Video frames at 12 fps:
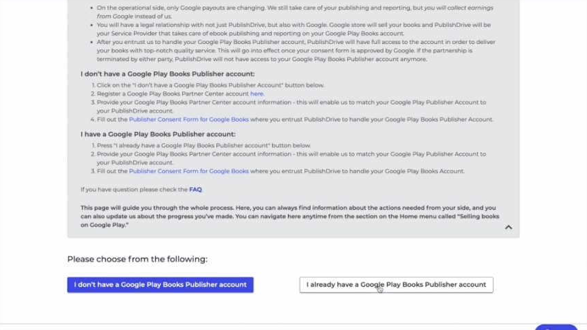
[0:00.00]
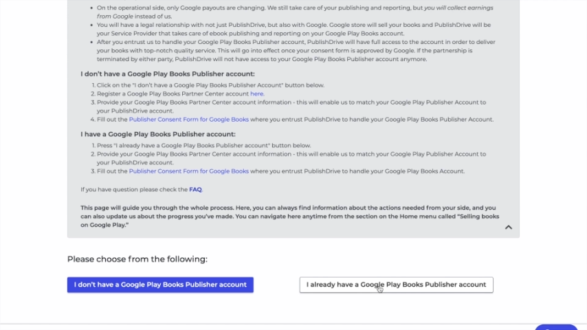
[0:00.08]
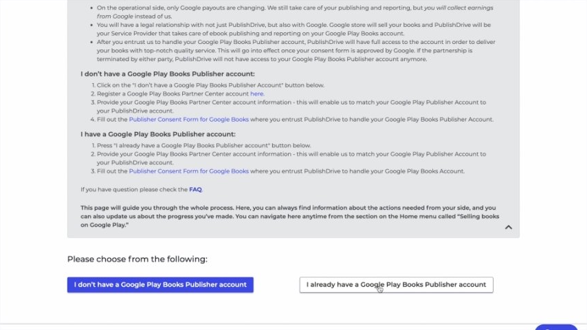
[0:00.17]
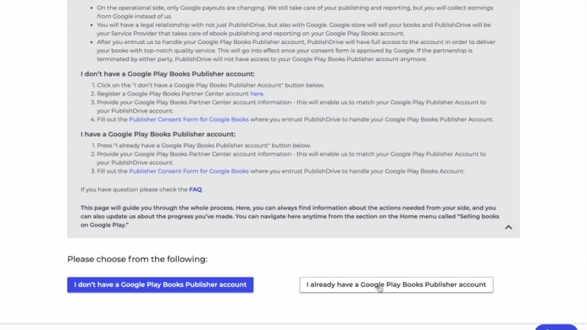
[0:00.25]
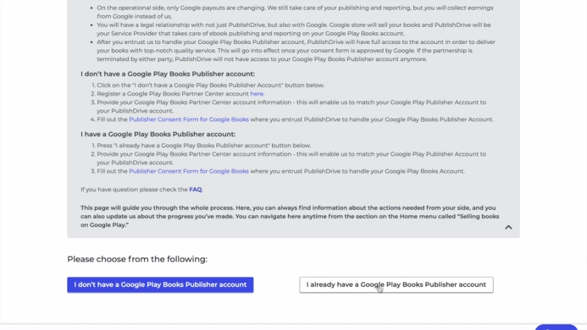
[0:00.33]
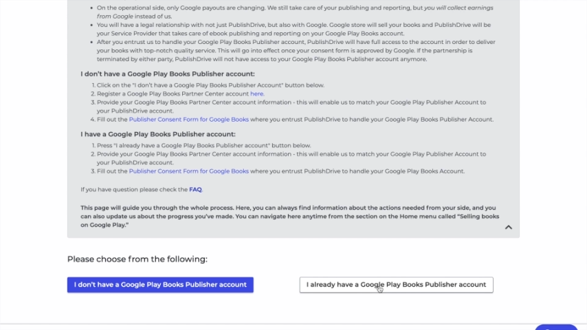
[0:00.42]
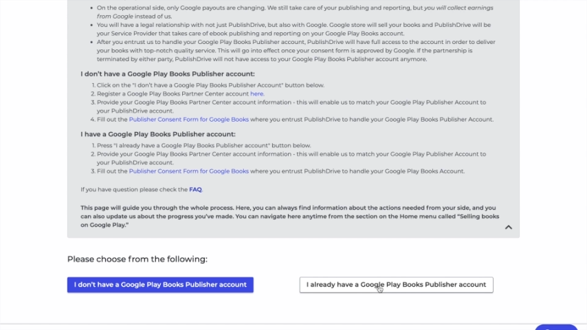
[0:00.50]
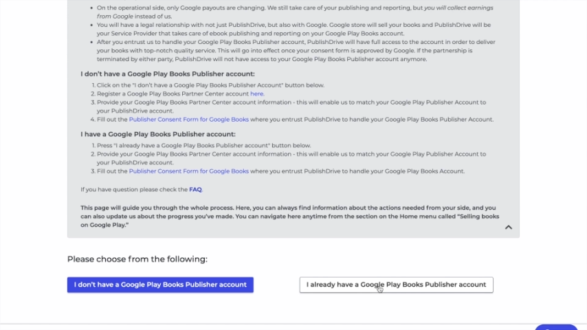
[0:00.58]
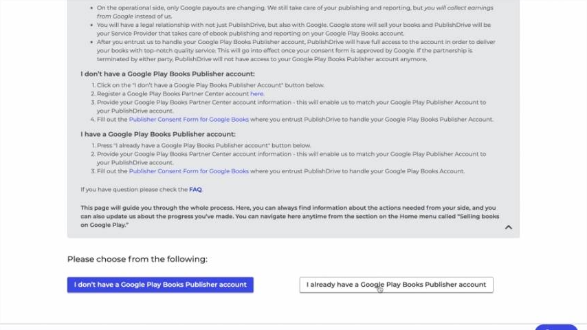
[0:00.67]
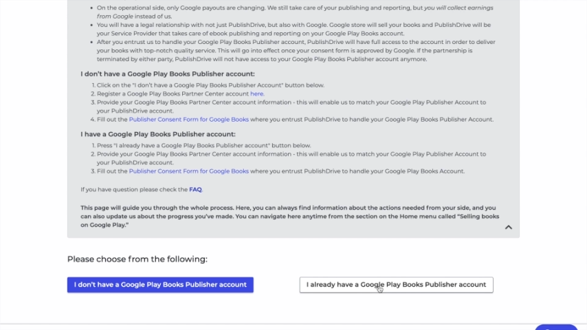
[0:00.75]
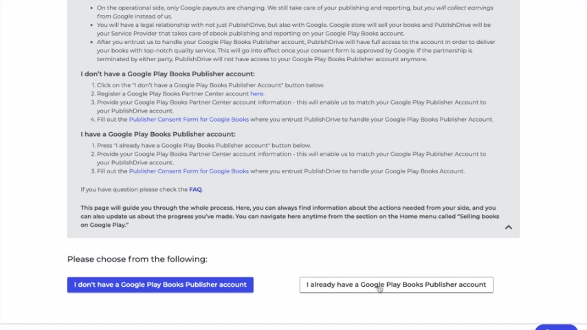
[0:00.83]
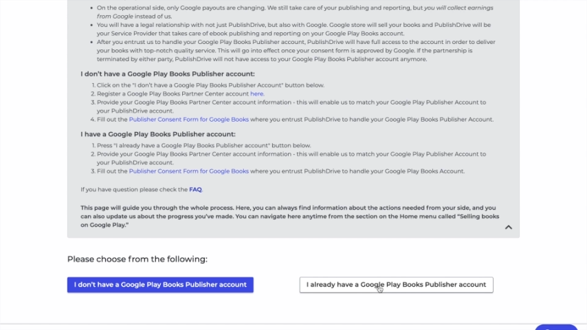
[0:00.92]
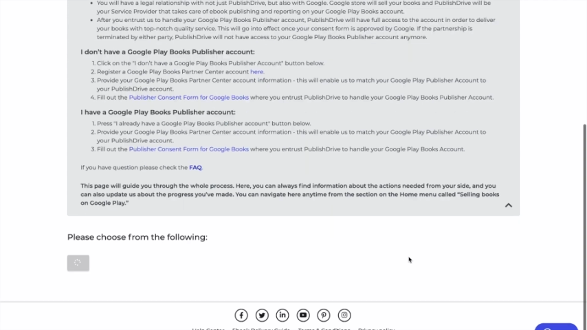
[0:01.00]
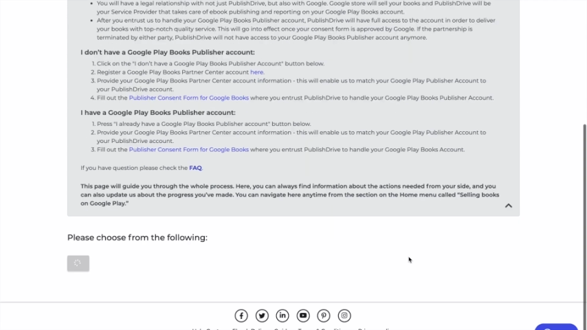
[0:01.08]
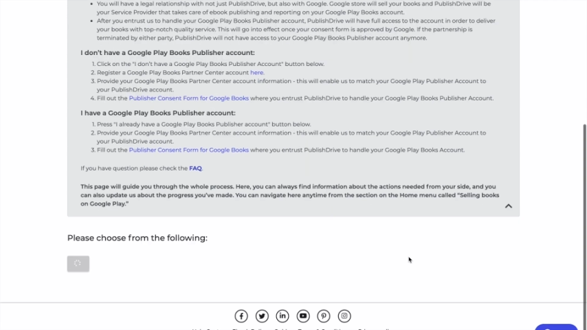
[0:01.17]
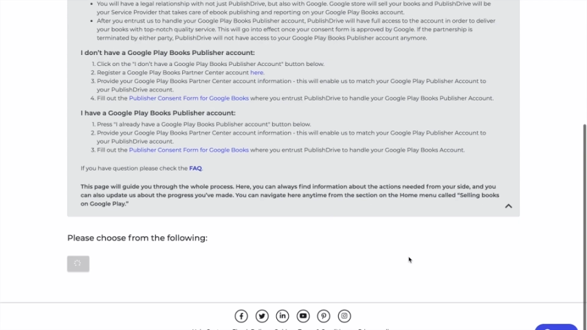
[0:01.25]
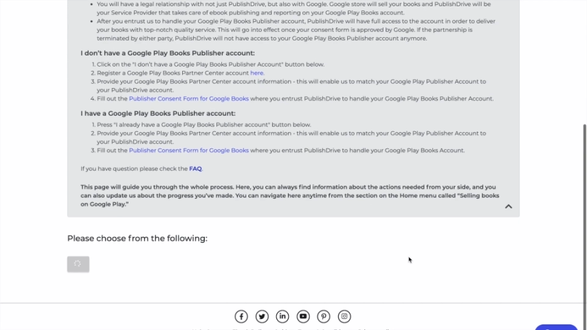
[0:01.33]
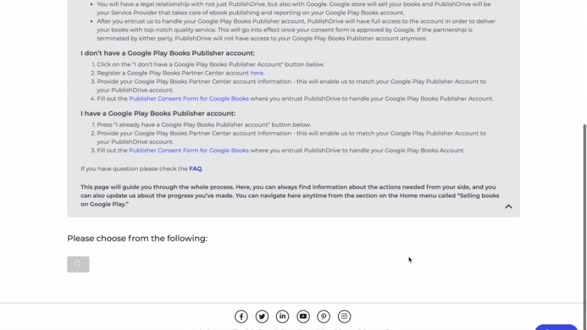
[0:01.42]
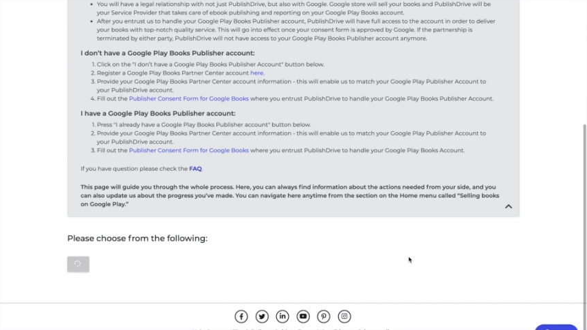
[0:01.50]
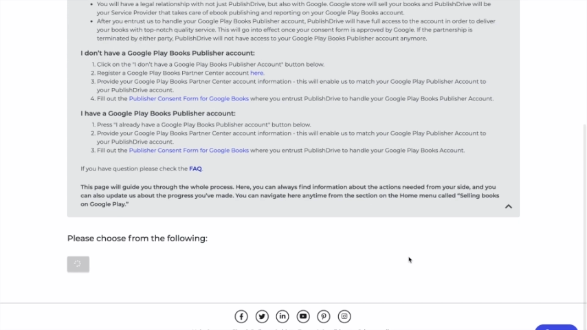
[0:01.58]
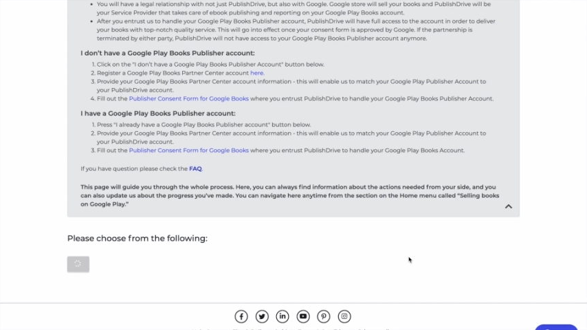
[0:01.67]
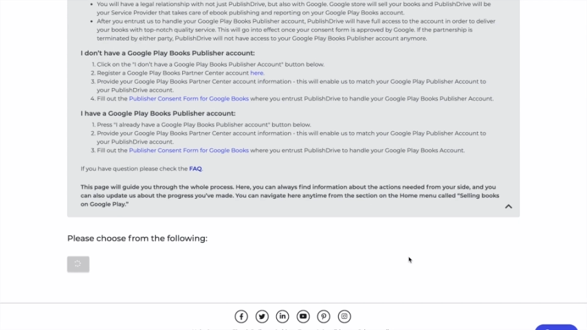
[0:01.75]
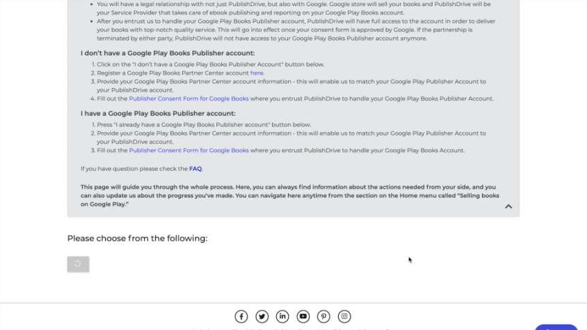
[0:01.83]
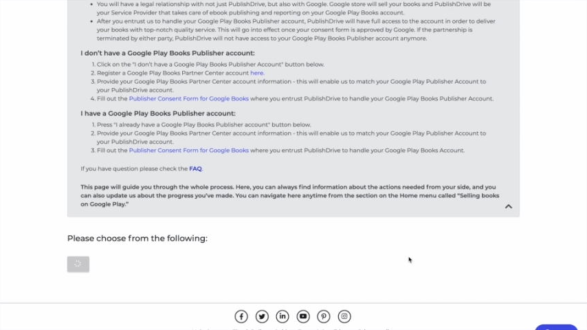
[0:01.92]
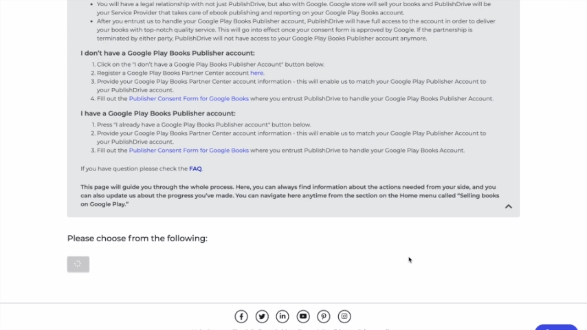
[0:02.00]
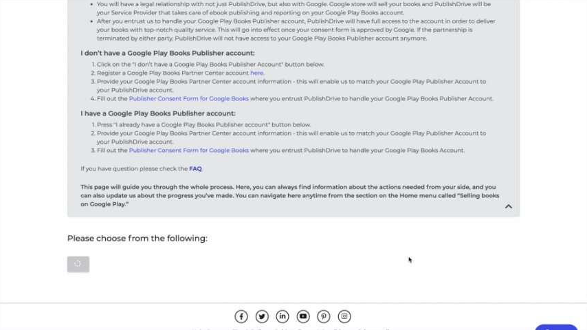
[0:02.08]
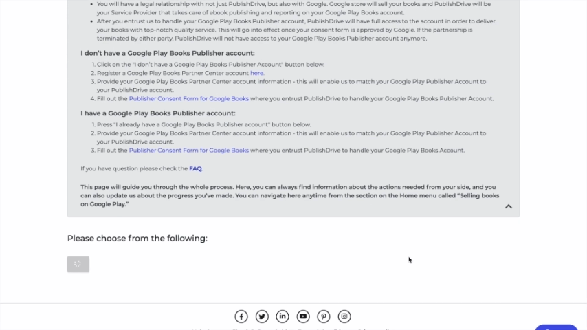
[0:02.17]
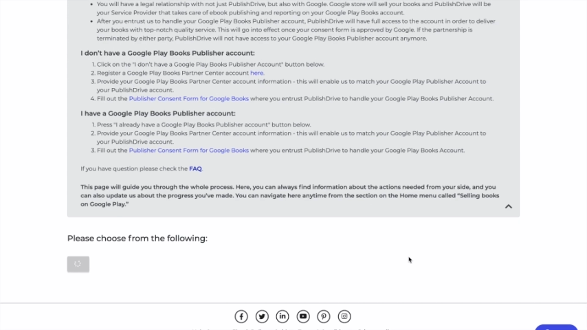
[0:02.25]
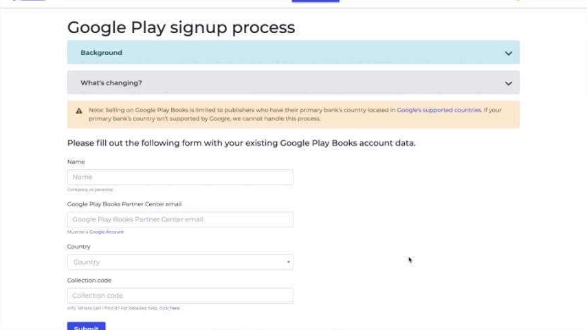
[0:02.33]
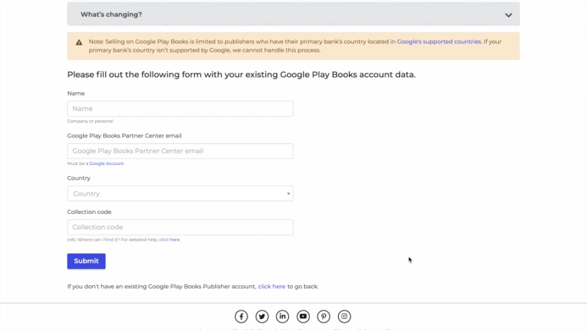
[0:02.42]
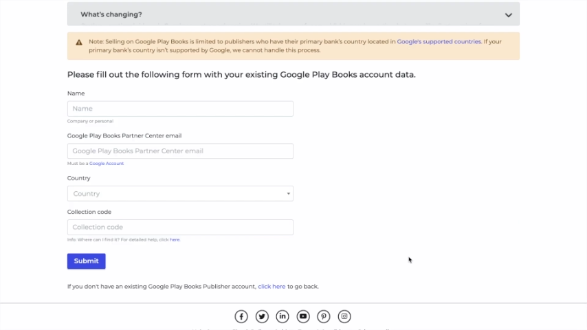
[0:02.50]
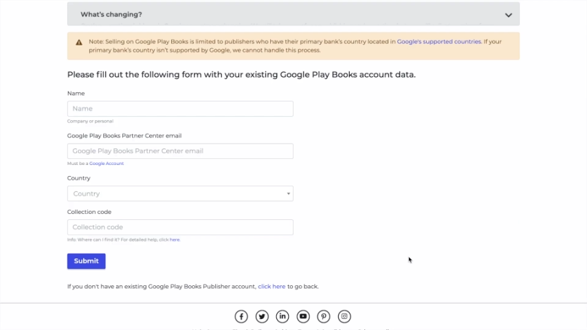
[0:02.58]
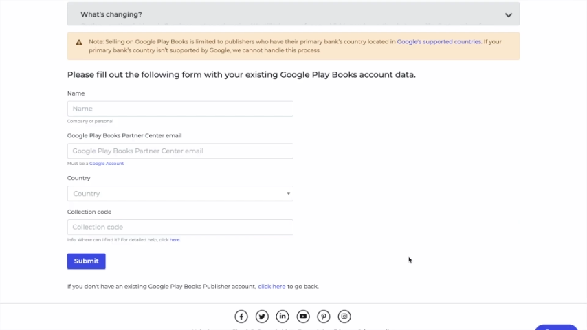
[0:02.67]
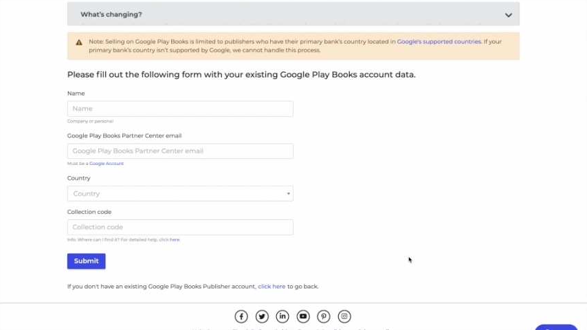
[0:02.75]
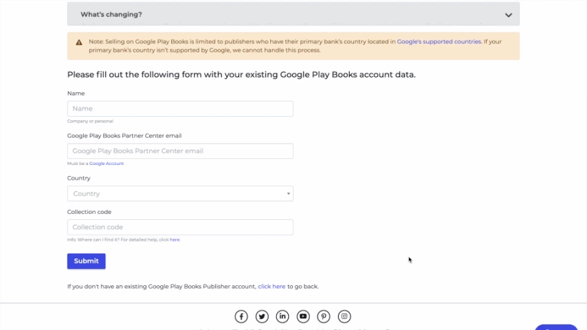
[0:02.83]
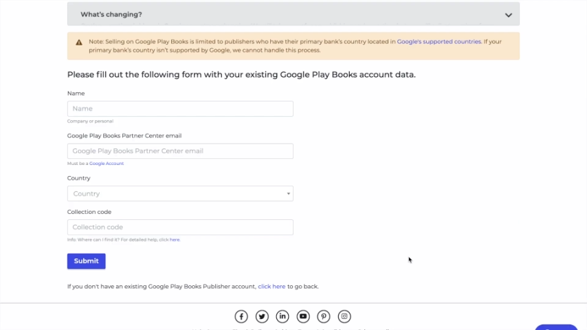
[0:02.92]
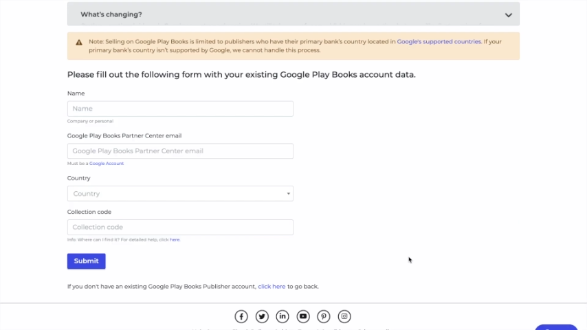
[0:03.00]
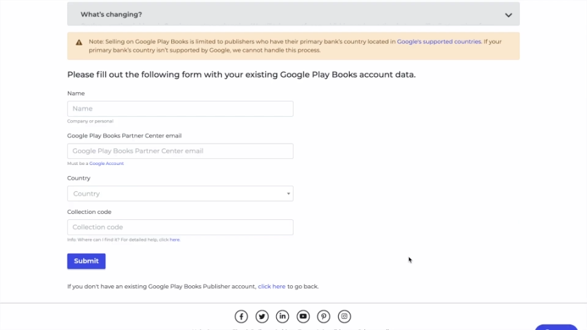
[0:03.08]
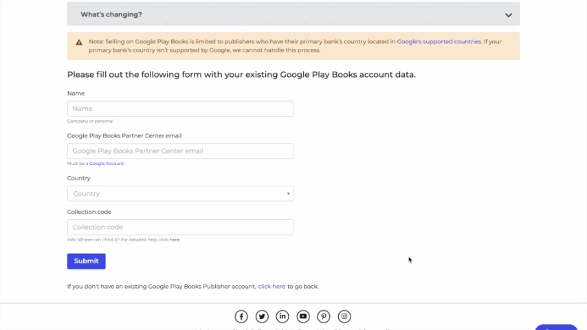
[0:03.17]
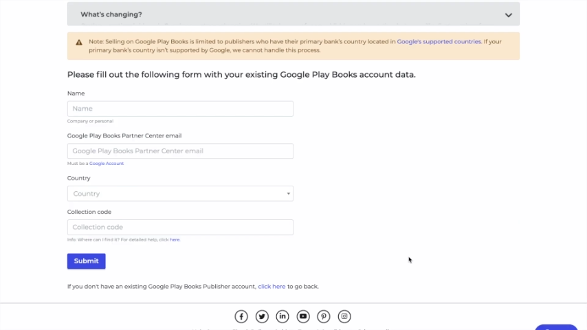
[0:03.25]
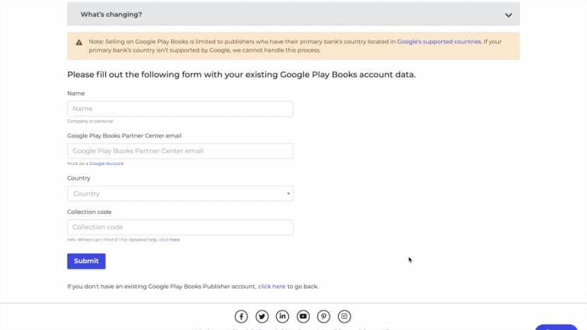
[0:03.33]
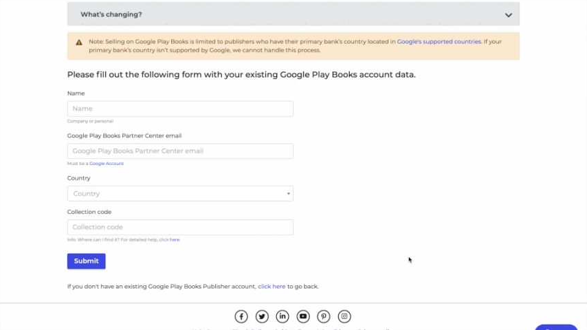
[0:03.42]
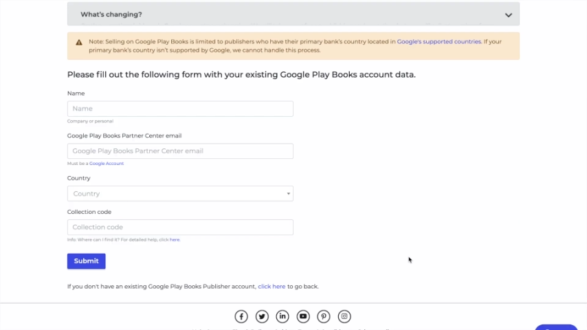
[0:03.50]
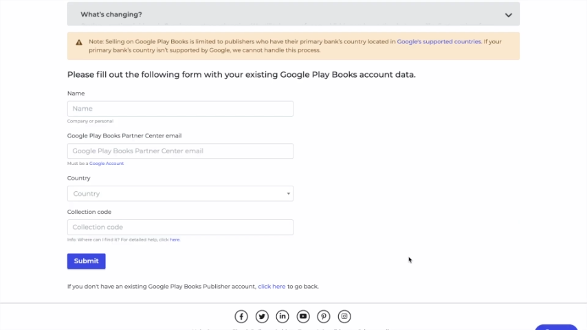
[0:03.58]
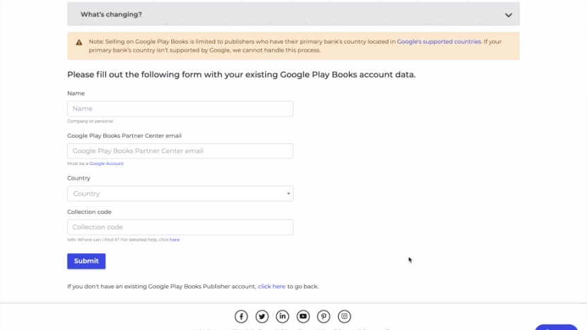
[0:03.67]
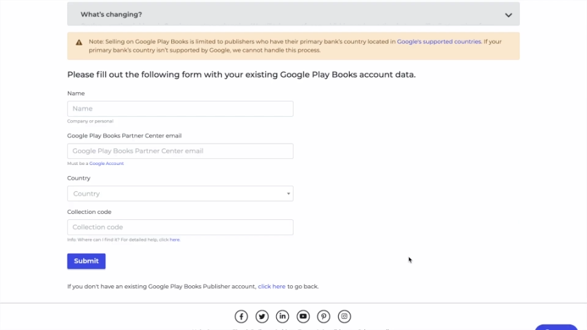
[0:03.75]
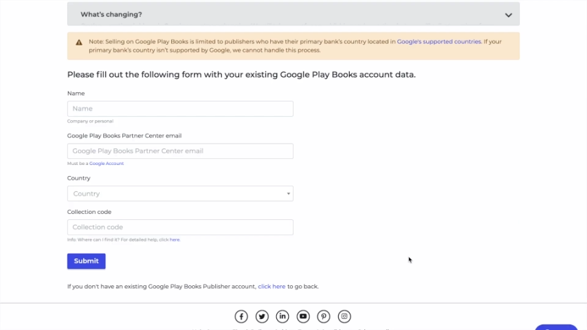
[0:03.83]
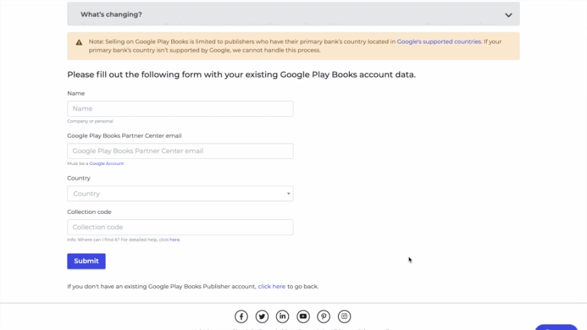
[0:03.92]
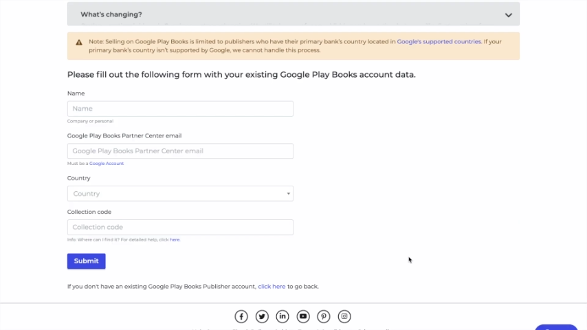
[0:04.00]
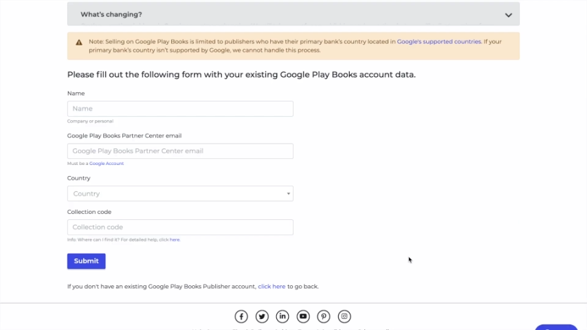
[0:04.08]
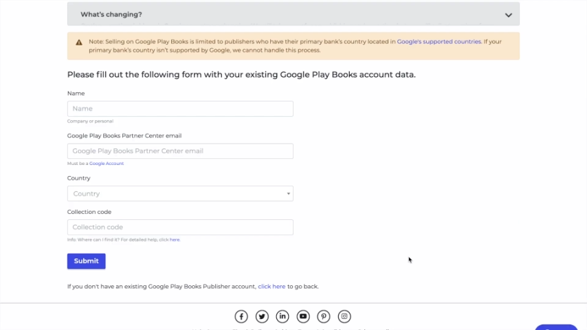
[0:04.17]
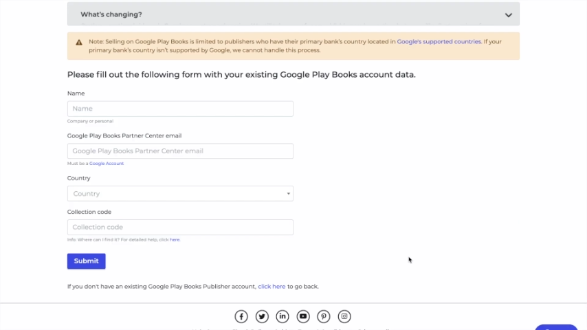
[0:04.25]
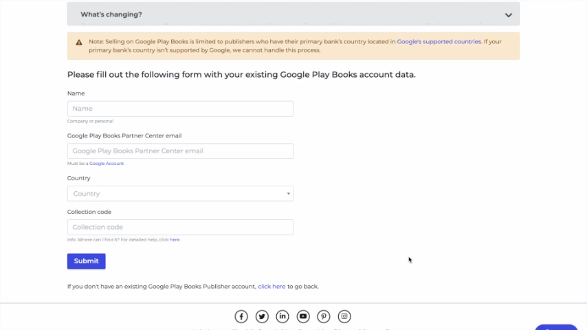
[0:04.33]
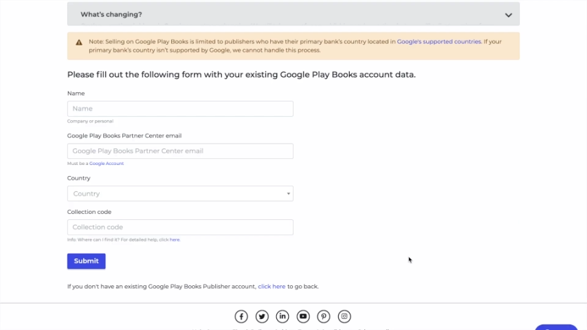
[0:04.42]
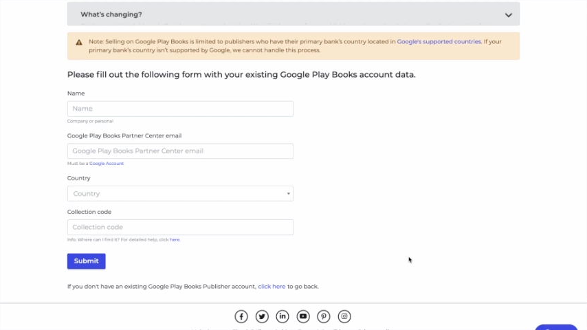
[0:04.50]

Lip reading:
Nobody's mouth can be seen.